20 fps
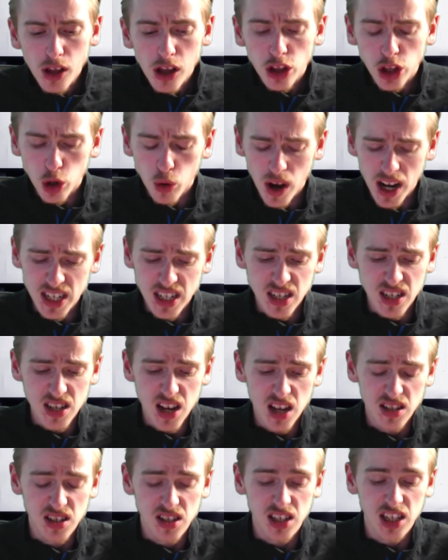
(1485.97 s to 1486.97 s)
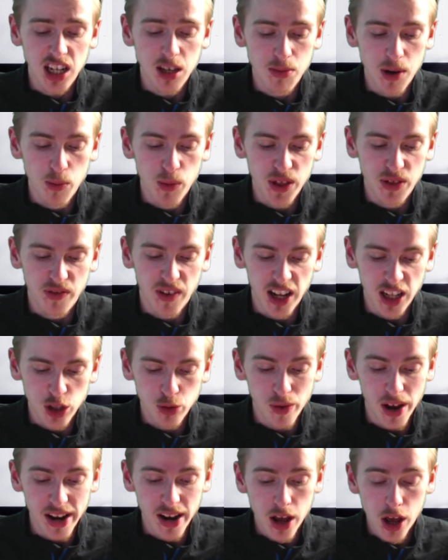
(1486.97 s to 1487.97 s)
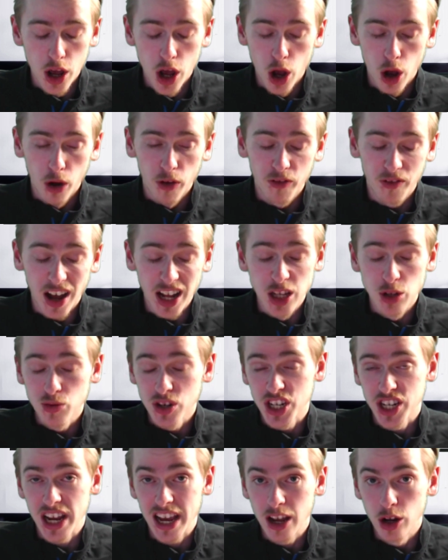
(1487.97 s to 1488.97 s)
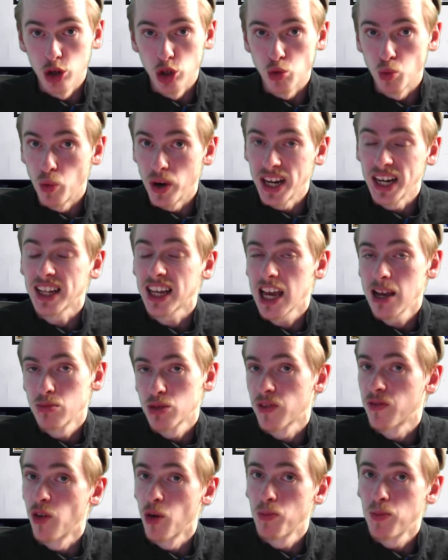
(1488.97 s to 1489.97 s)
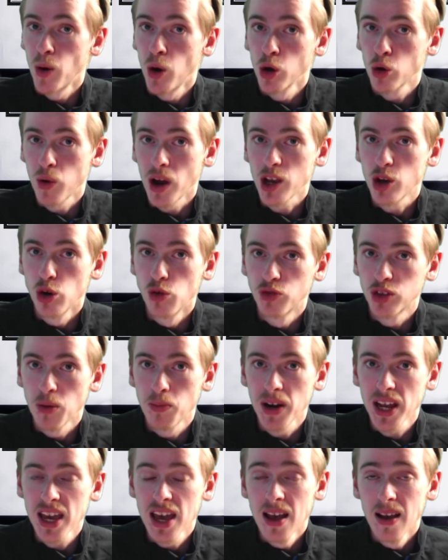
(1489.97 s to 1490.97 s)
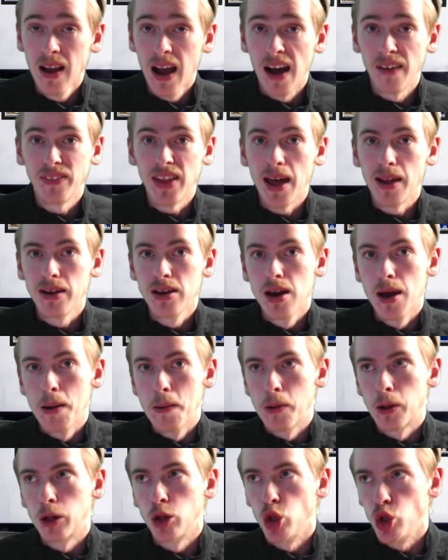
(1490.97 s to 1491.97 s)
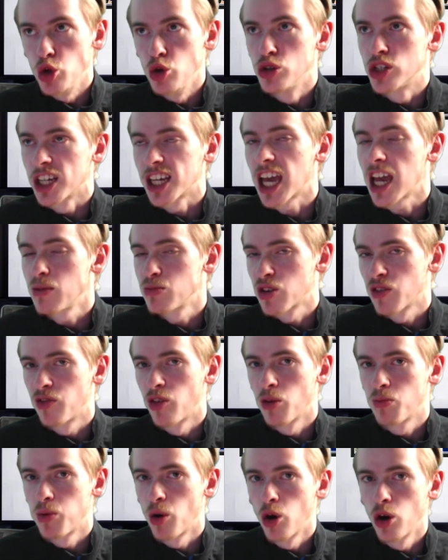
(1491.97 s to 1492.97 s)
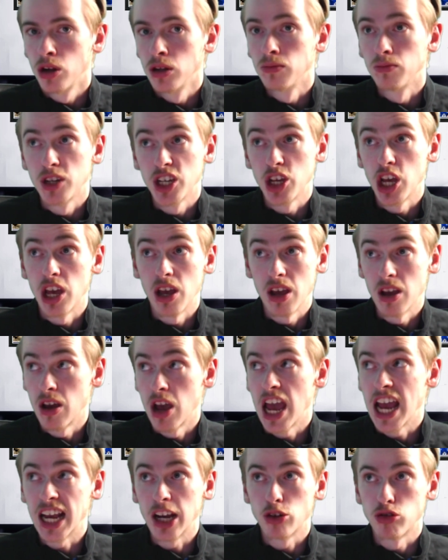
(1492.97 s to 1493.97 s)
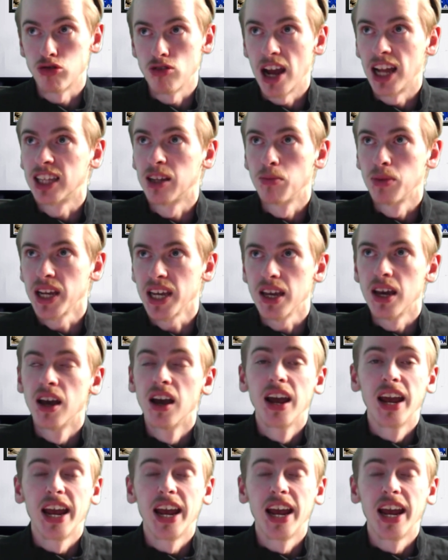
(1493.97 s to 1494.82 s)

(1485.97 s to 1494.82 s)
the question started to creep in with fans when fans were seeing us winning games of football quite comfortably and then losing games of football incredibly